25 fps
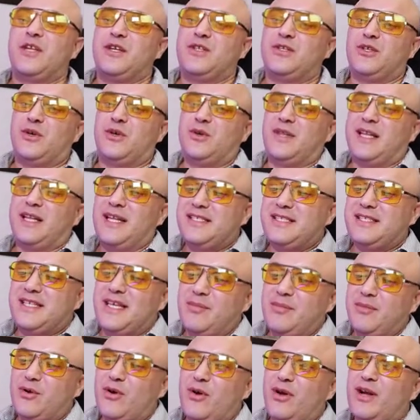So let's
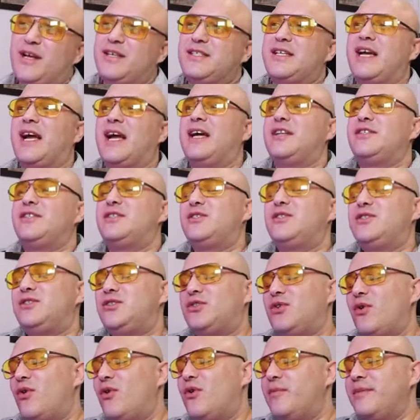keep going because I got
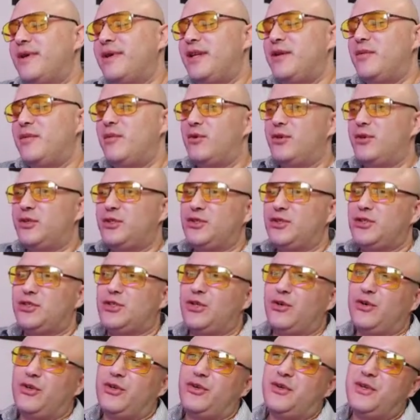so many more to
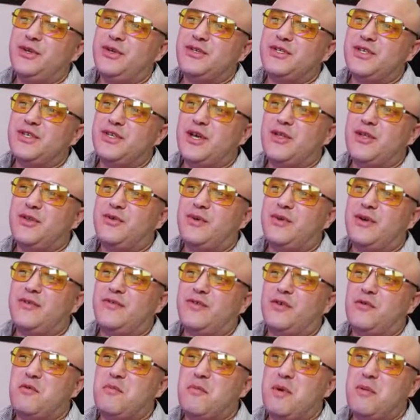show you. Here's another one
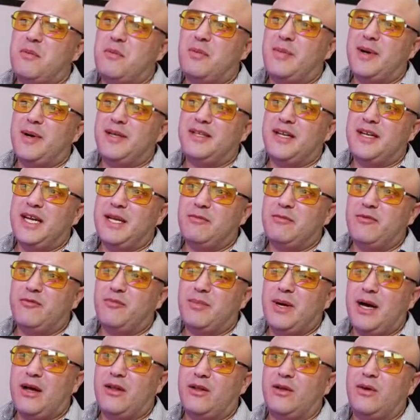from a member by the name of
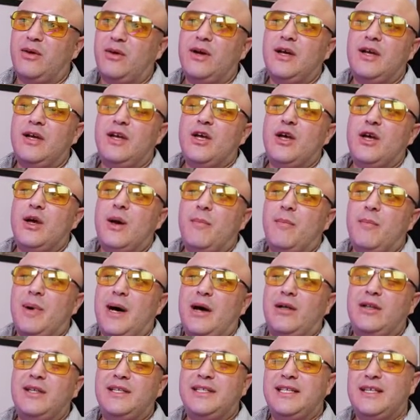Paulo.
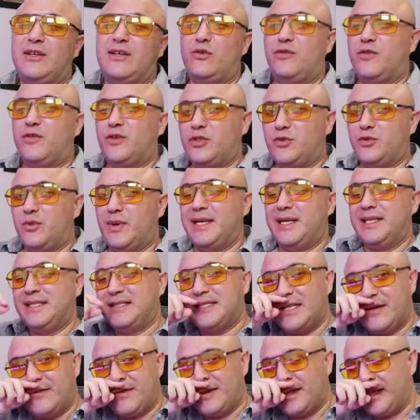Paulo did over
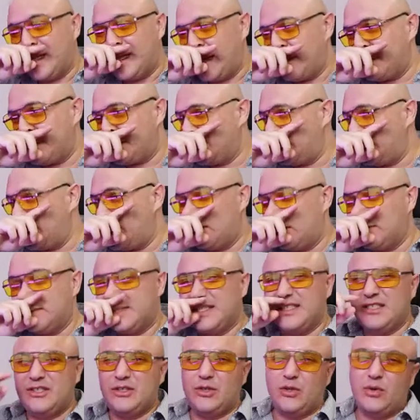$27,000
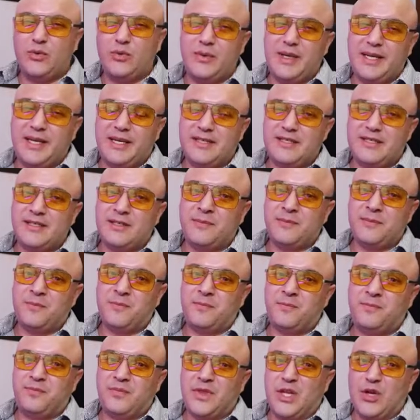in 2 weeks
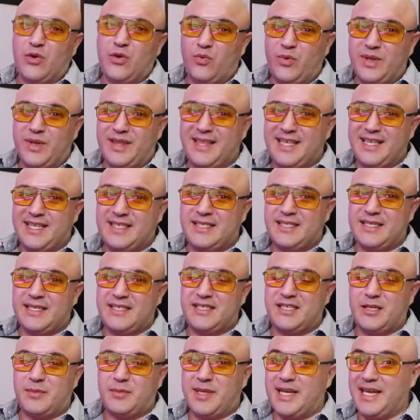with this
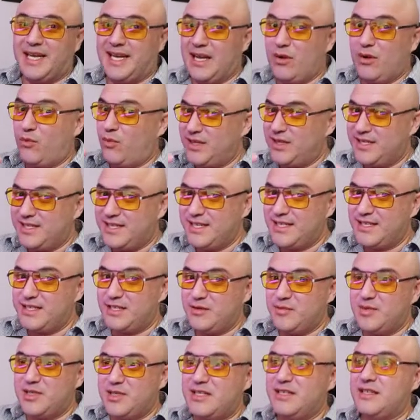system. And again, what
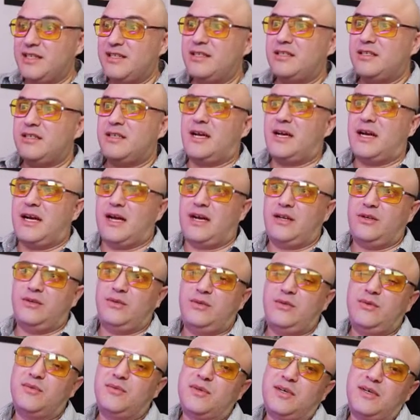system is this? I do
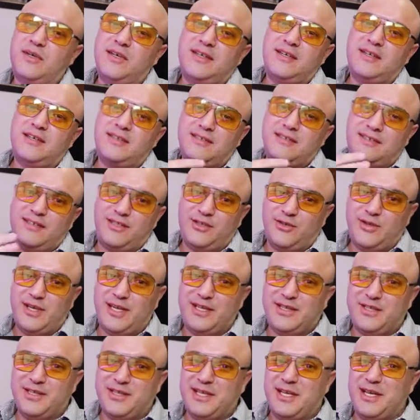the work. You
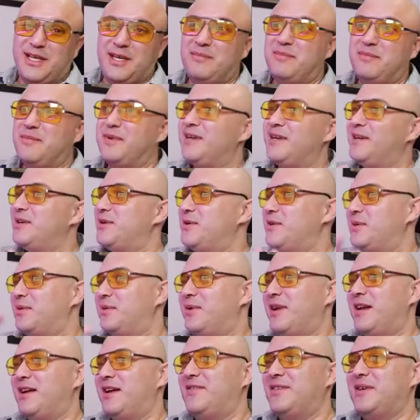get to keep
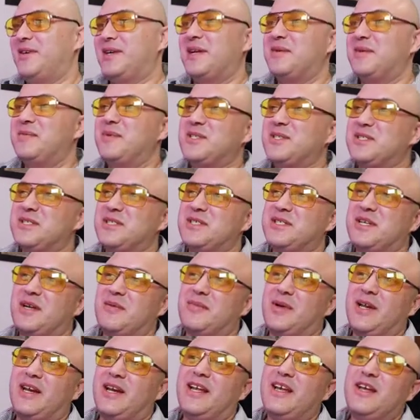whatever commissions
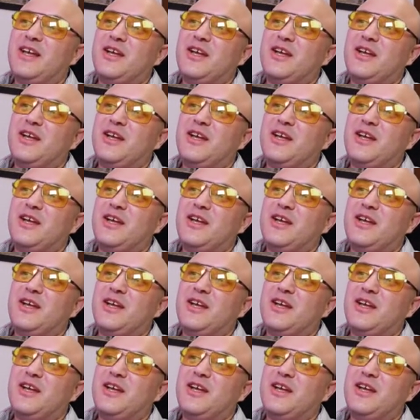come in.